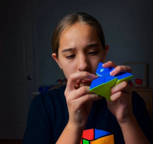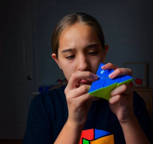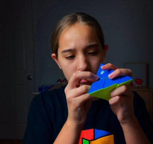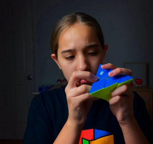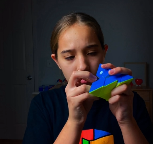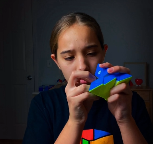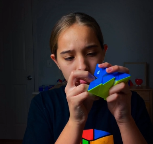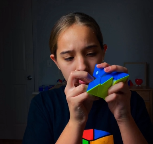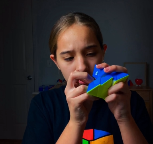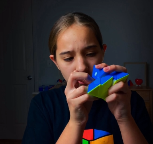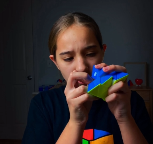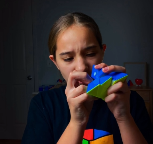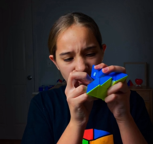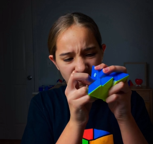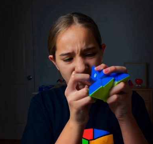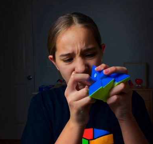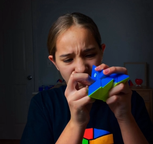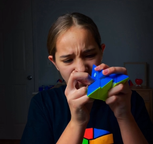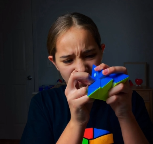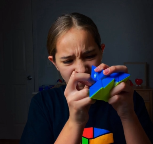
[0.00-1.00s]

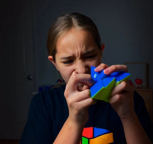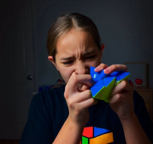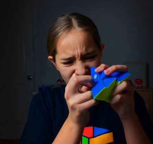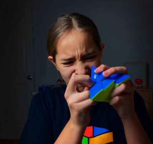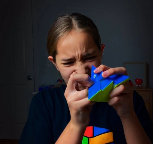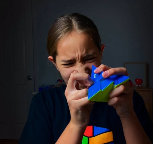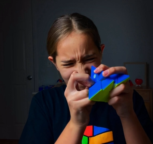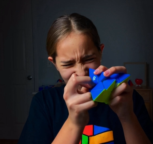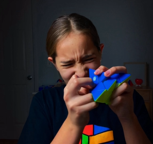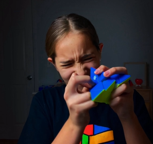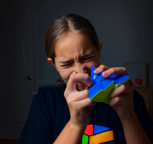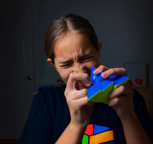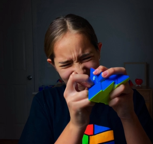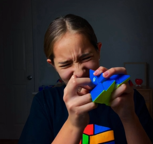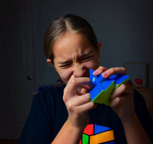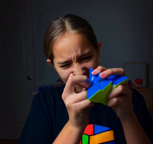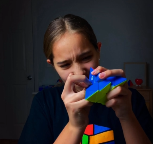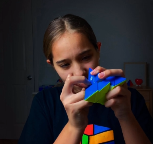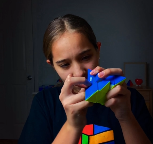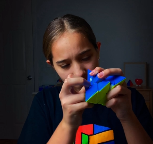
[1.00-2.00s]

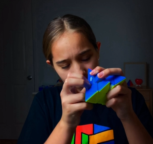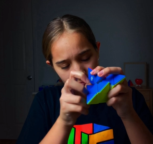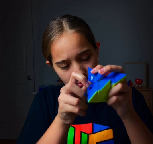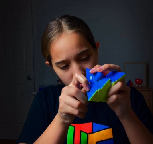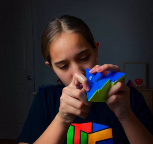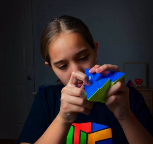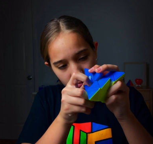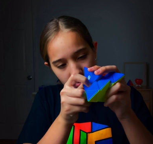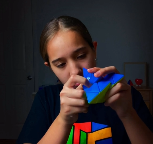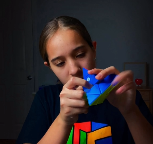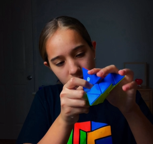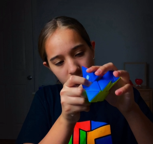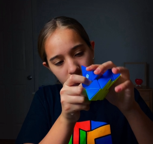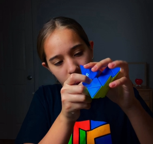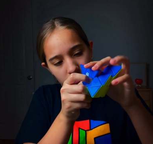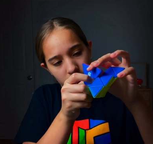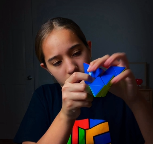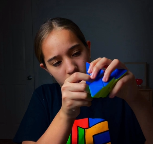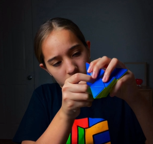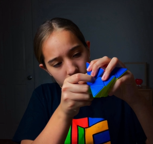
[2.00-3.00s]

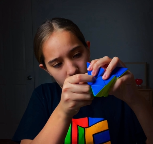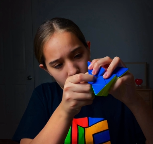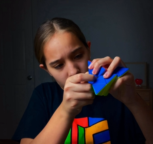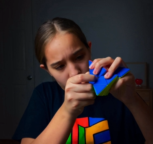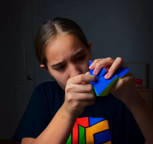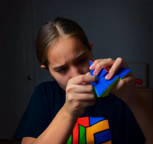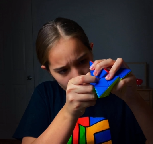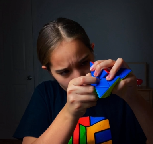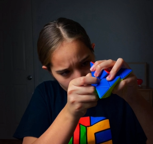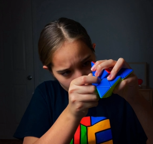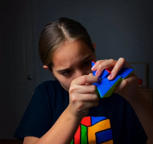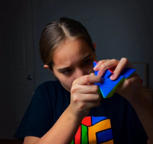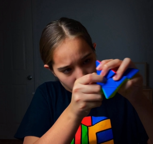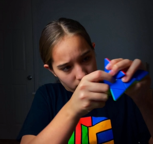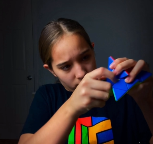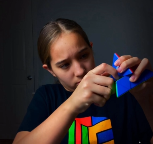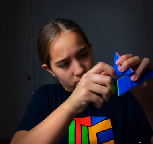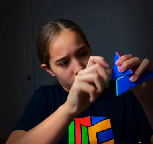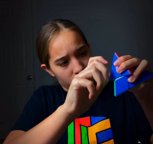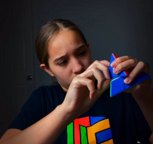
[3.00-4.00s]

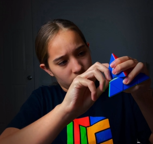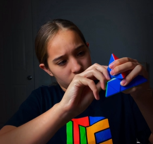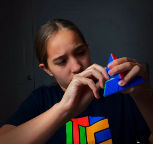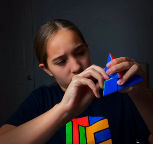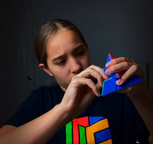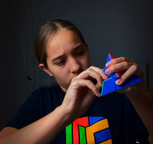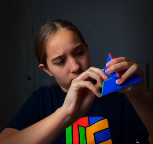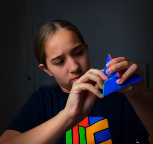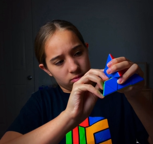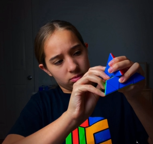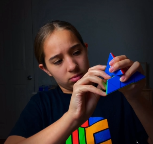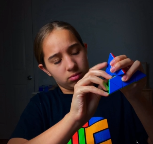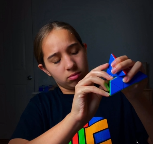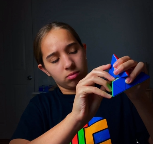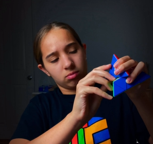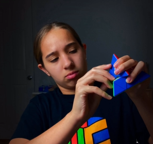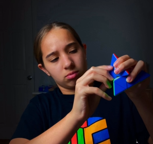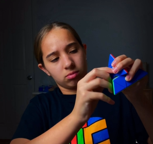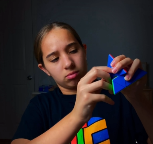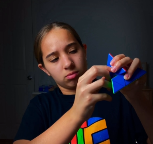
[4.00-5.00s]

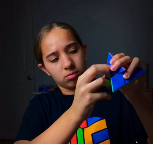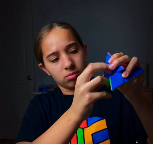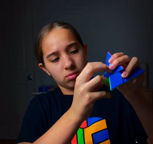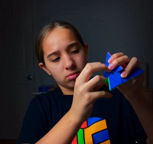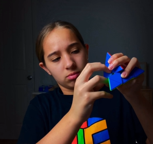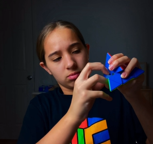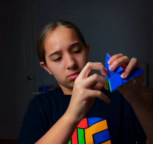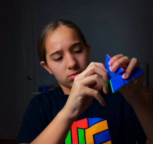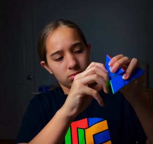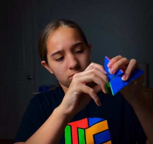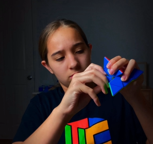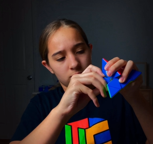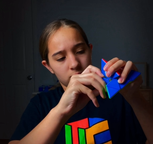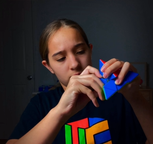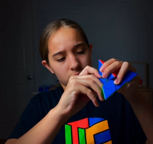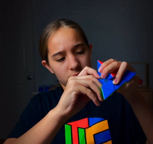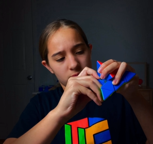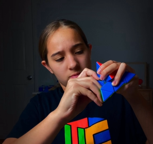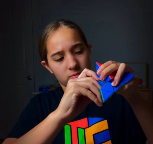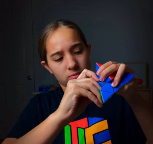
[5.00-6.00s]

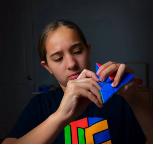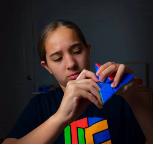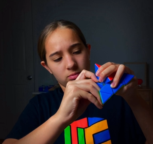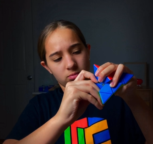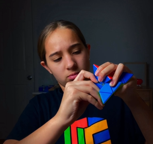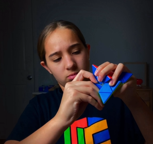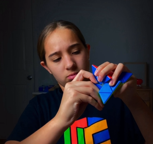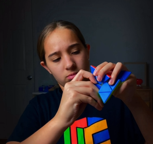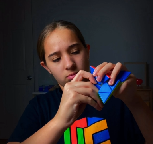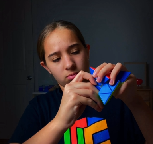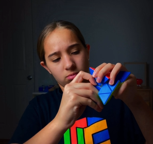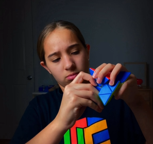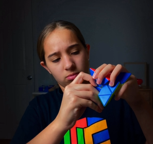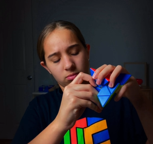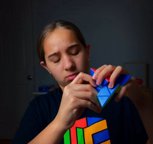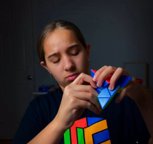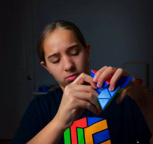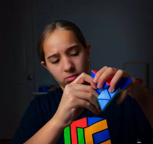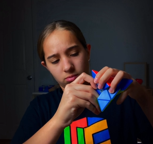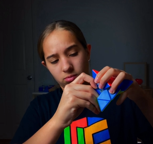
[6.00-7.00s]

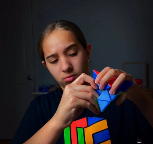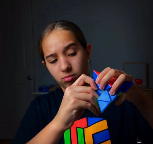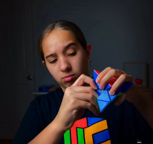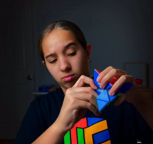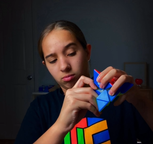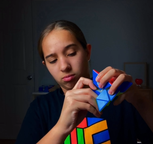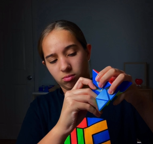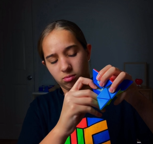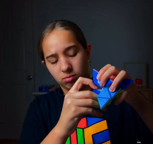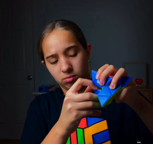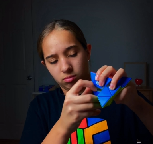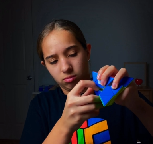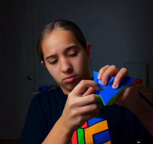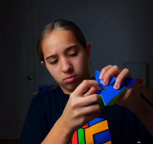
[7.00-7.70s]
No one is speaking in this clip.